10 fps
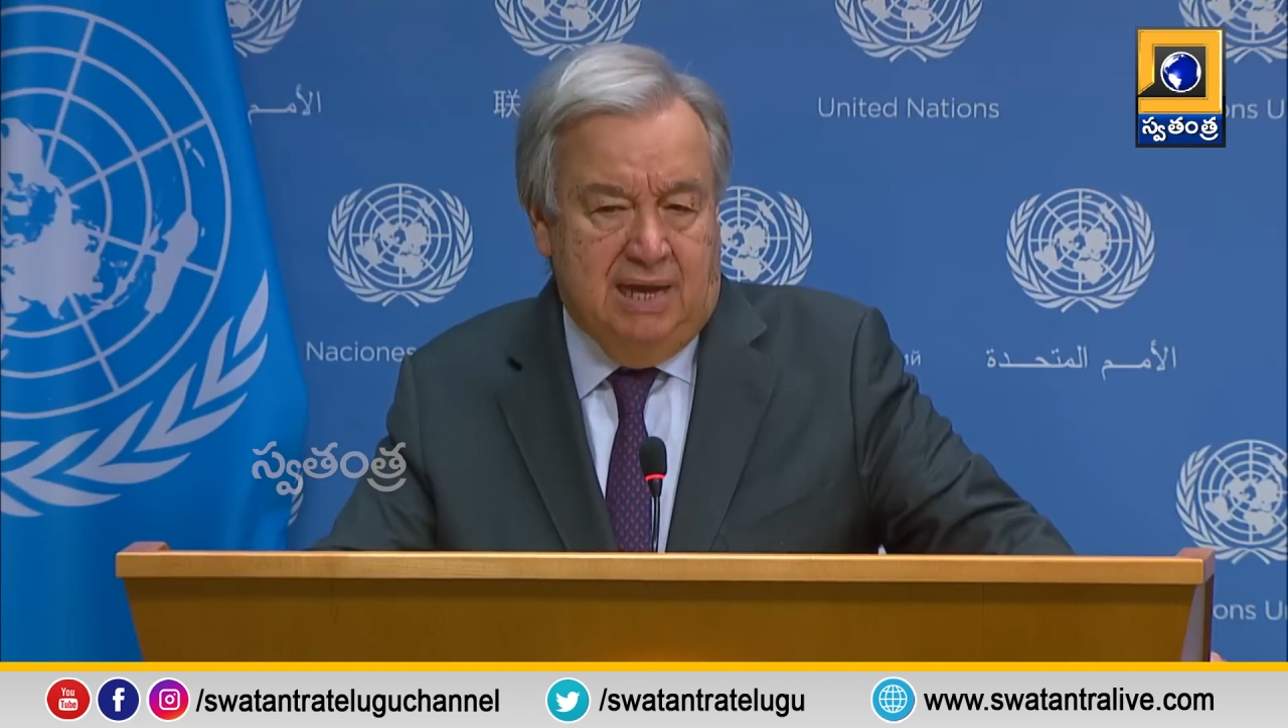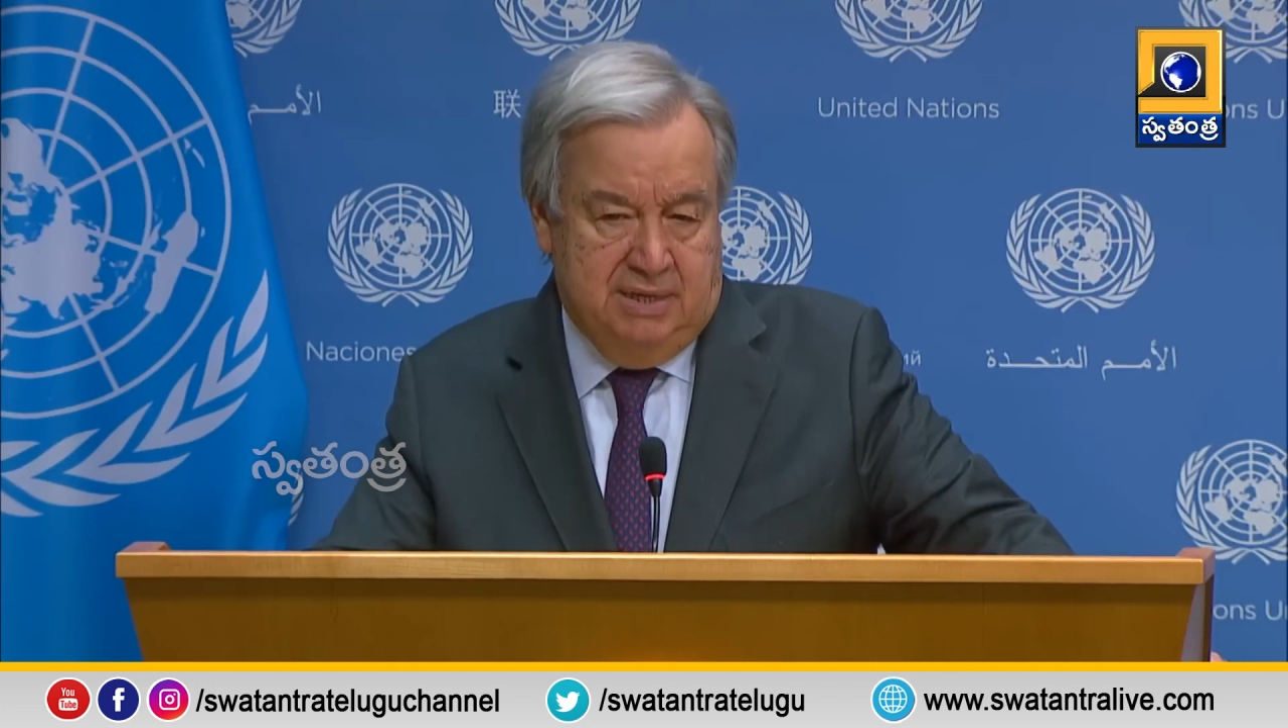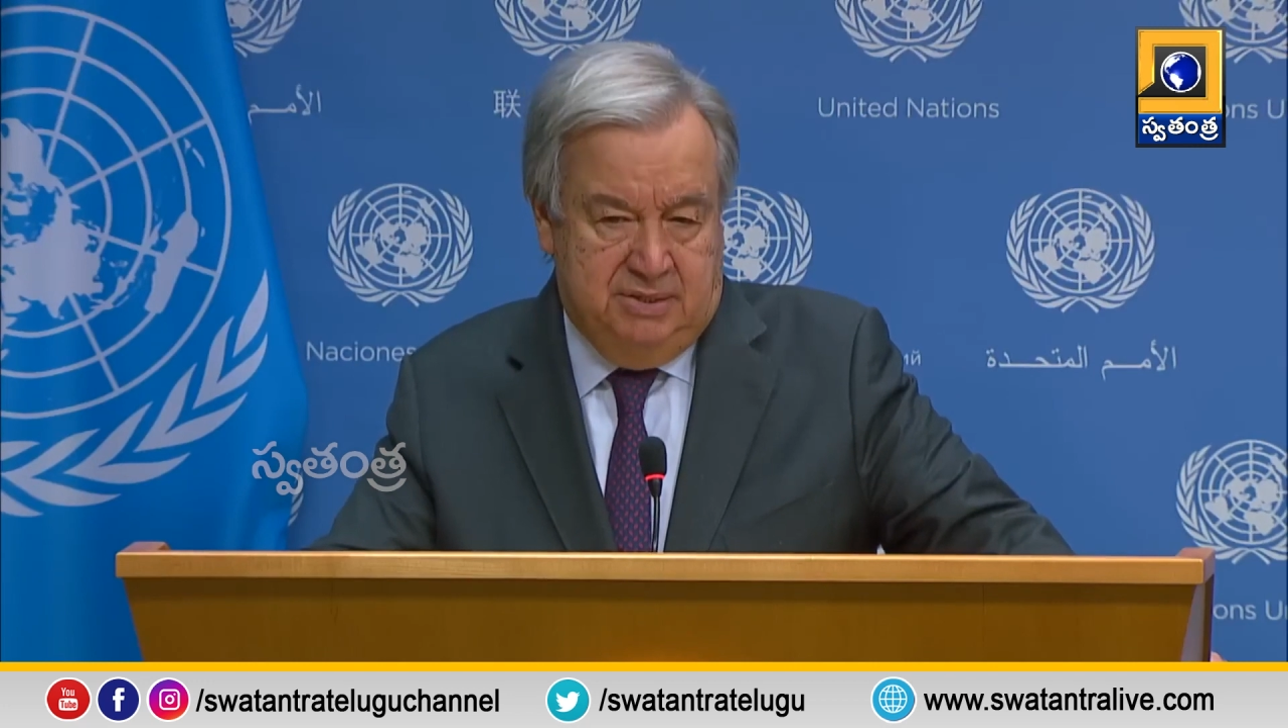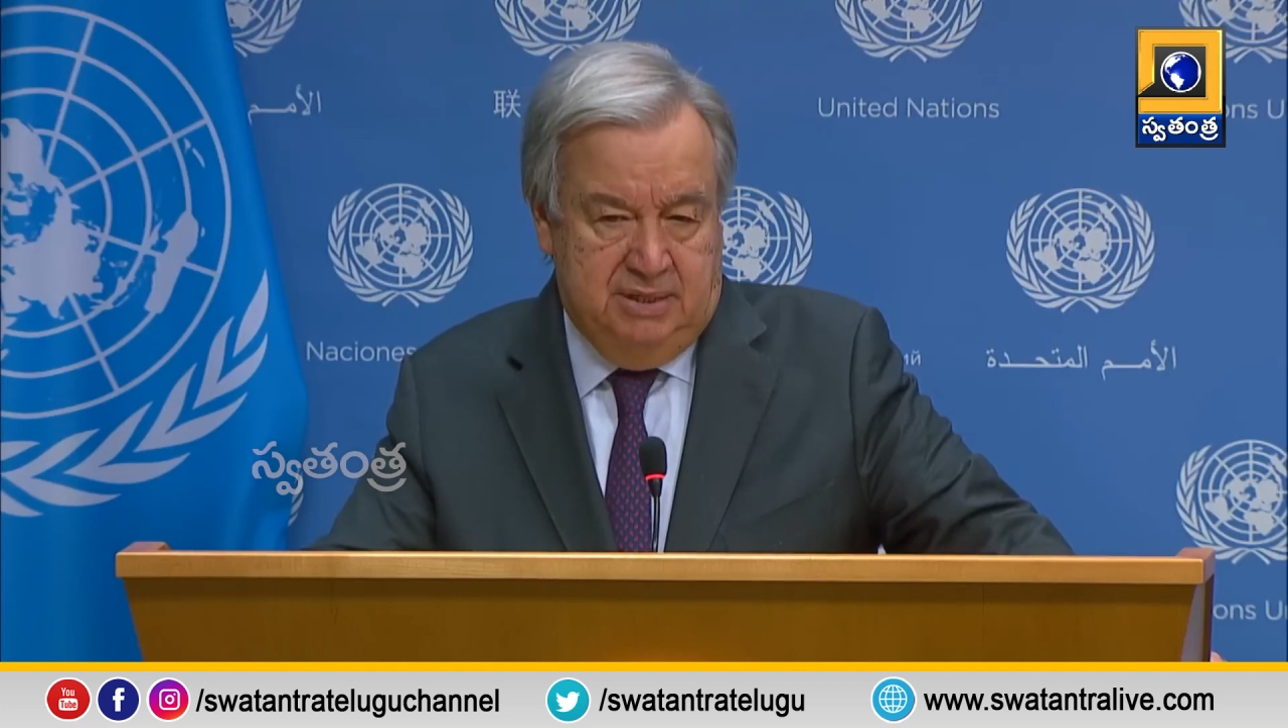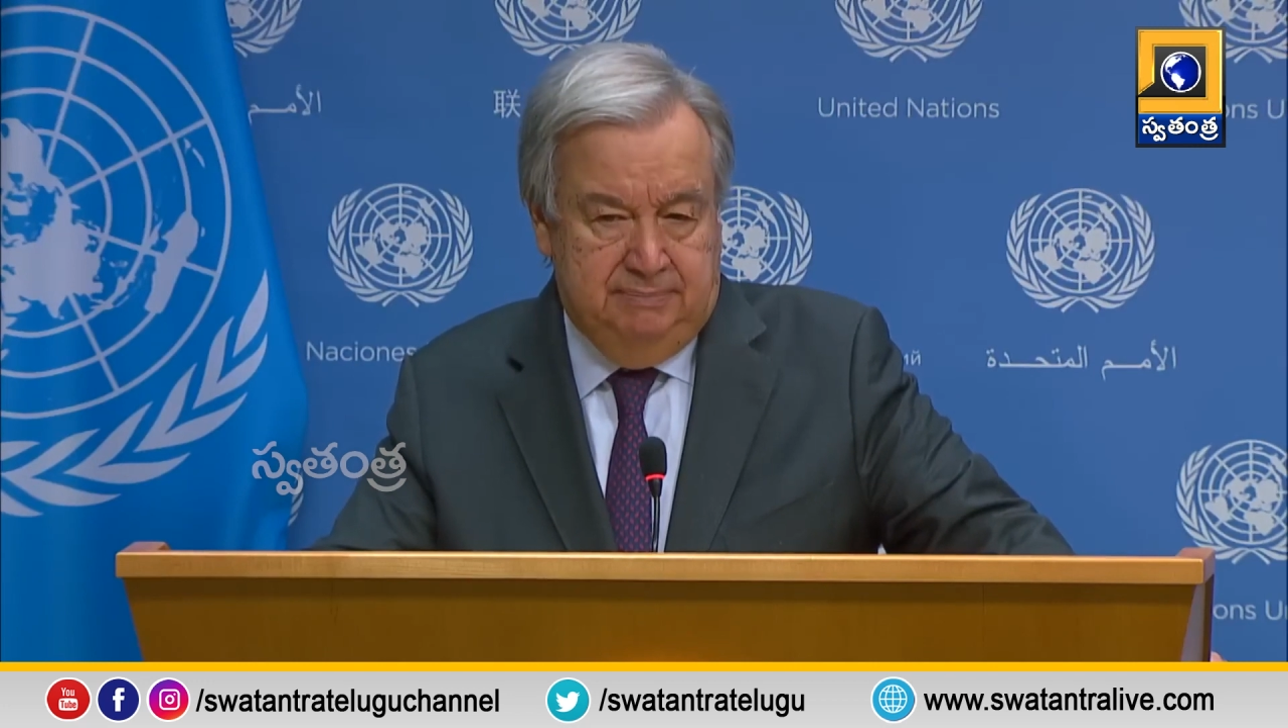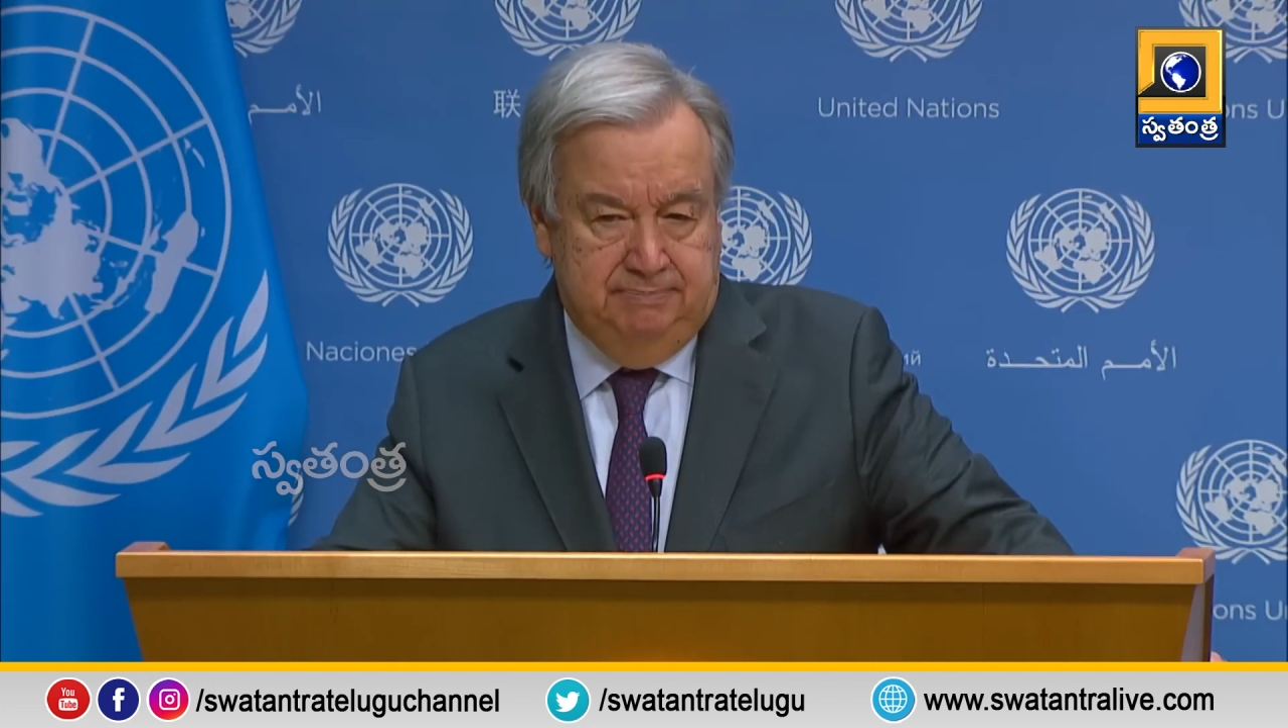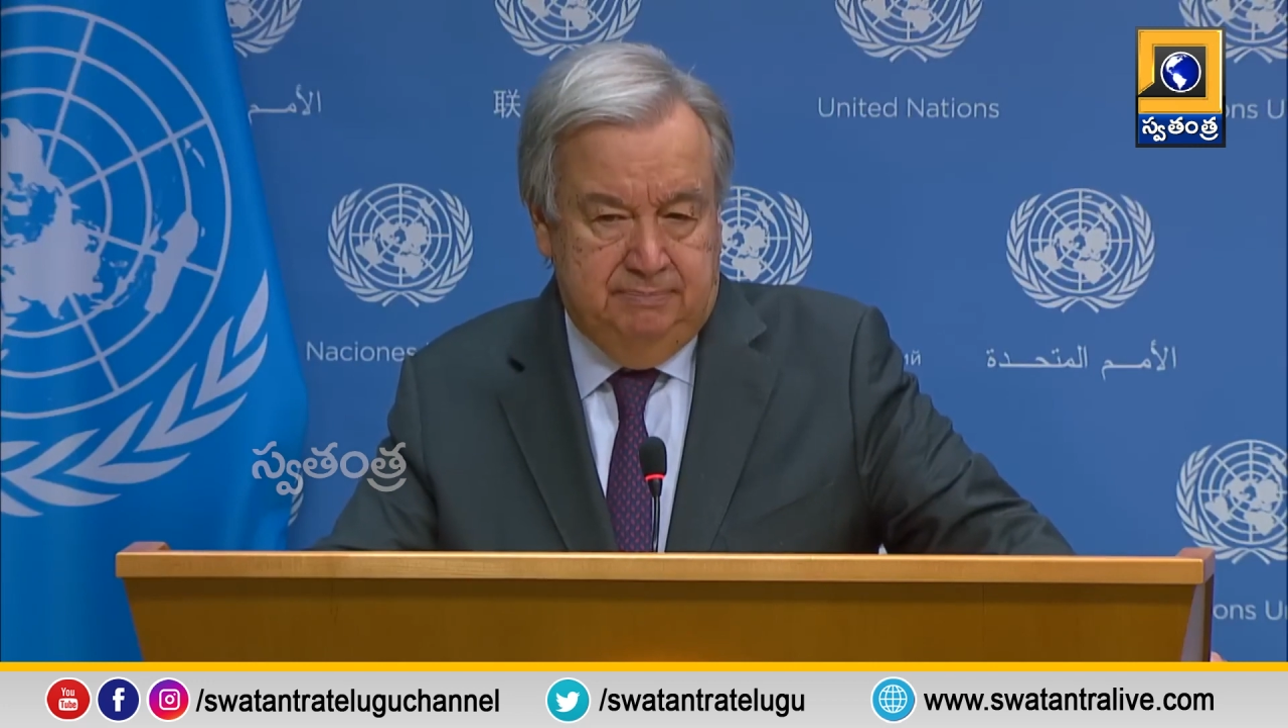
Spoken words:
Gaza.